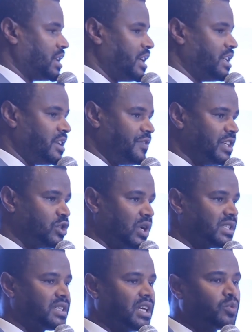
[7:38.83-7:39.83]
the
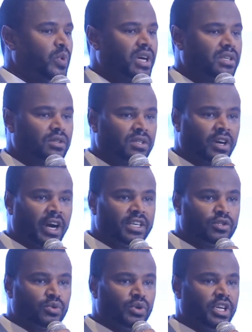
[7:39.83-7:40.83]
individuals that we are
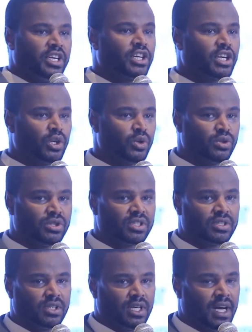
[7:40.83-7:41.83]
trying to
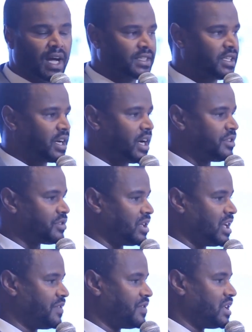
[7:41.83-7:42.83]
include at a
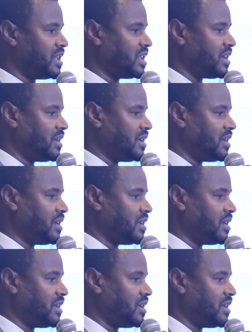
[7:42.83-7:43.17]
country level in